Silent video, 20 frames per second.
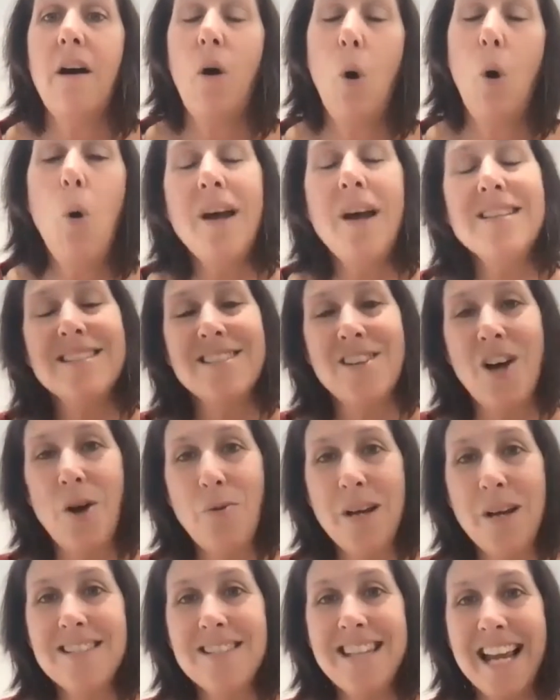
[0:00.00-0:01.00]
always
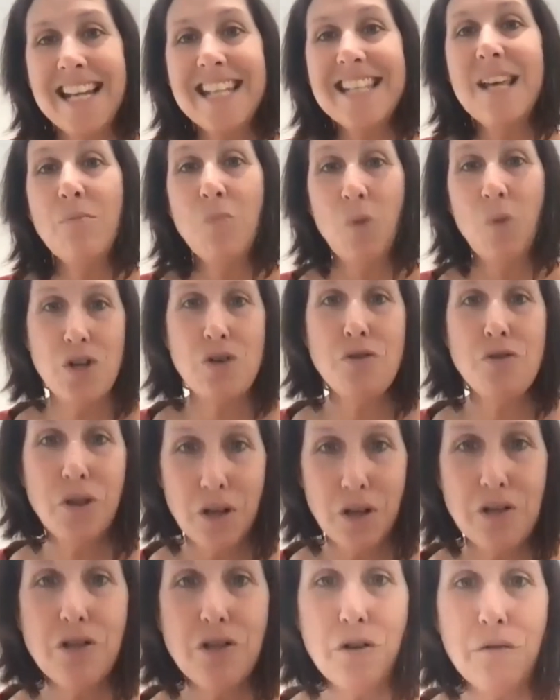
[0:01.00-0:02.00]
go in telling them what you're
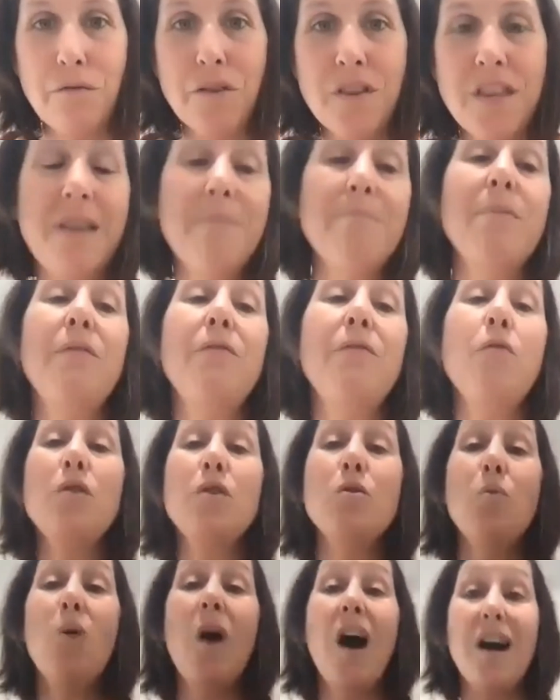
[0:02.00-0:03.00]
going to do for them before
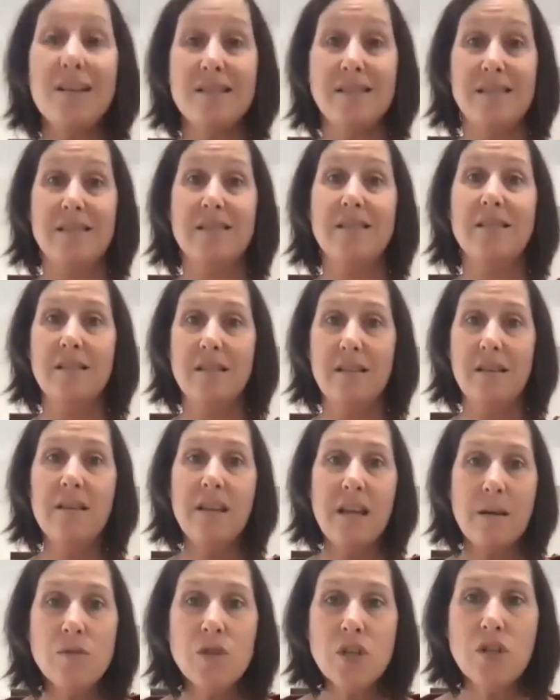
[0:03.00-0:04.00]
you ask
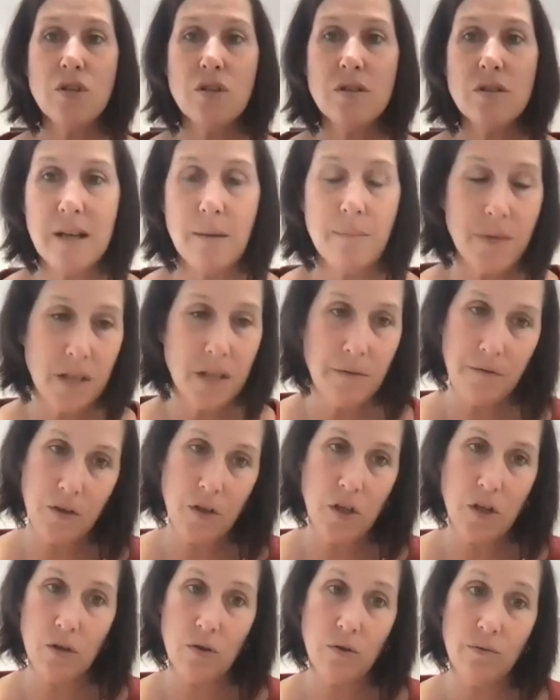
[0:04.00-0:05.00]
them to do something for
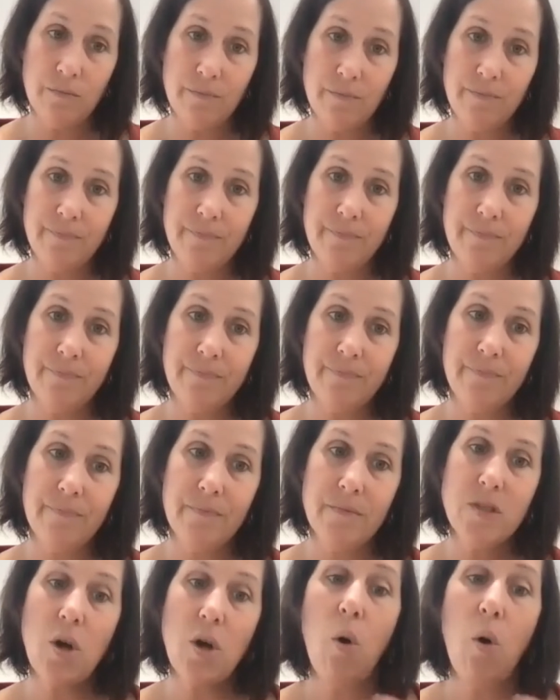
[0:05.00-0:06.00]
you.
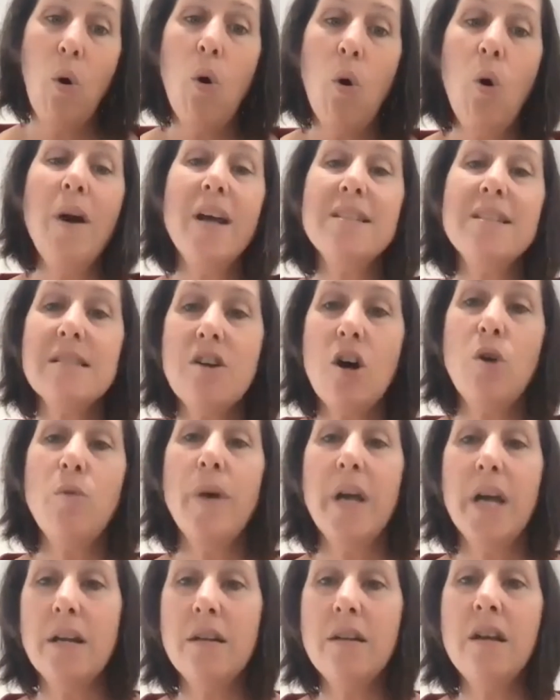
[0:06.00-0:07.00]
So always go
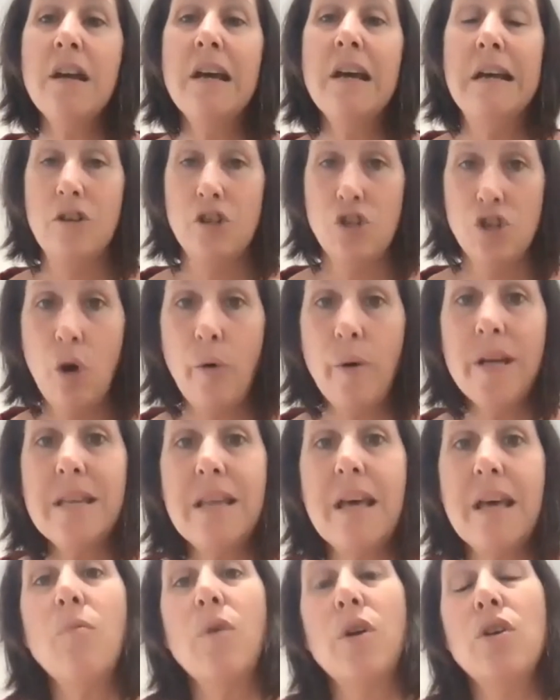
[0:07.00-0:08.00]
in showing
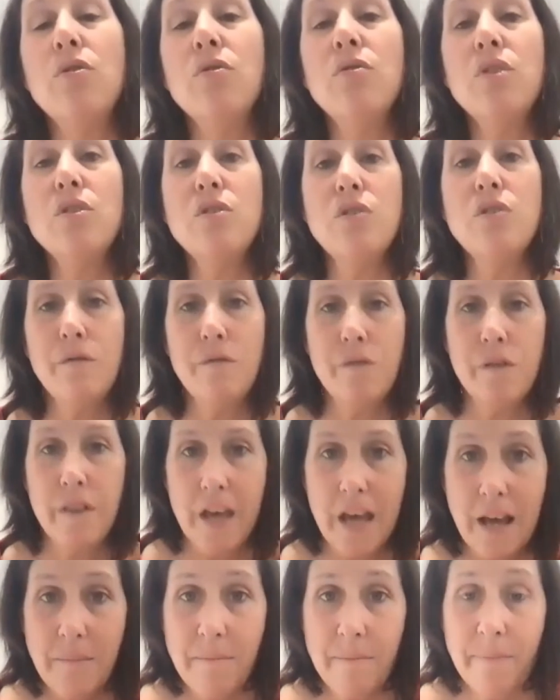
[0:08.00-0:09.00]
them what you can do for
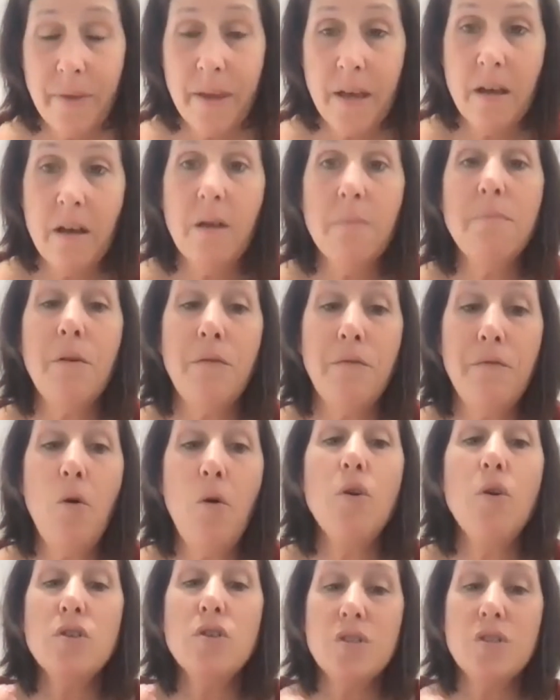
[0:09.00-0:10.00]
them
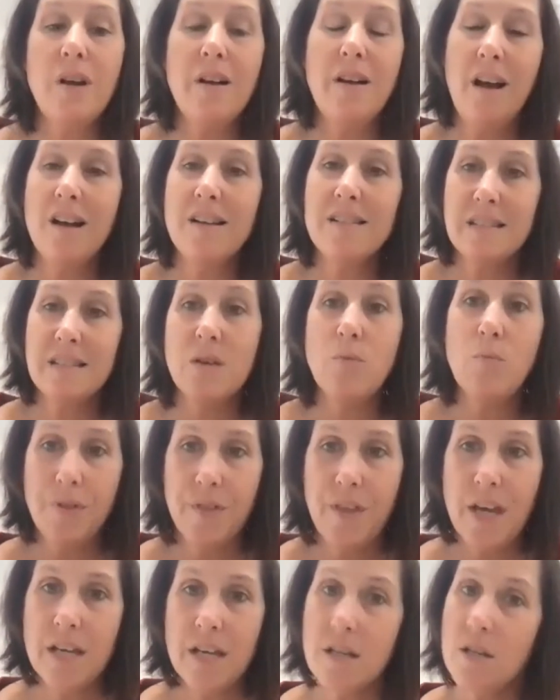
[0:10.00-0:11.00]
before you start asking
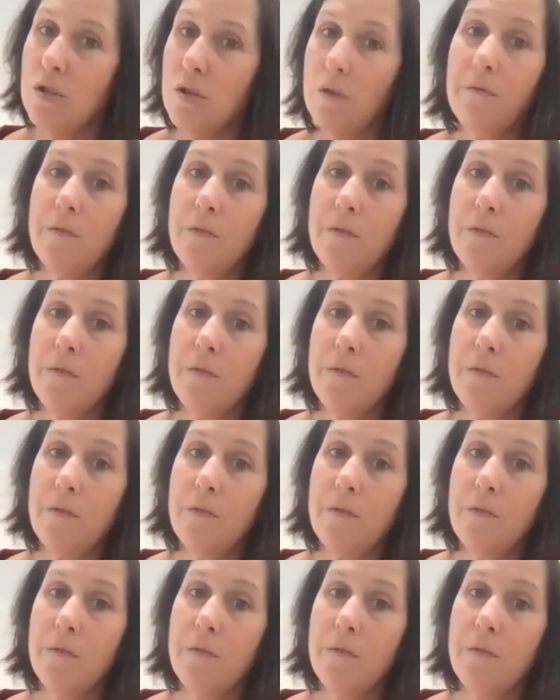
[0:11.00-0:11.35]
what they can do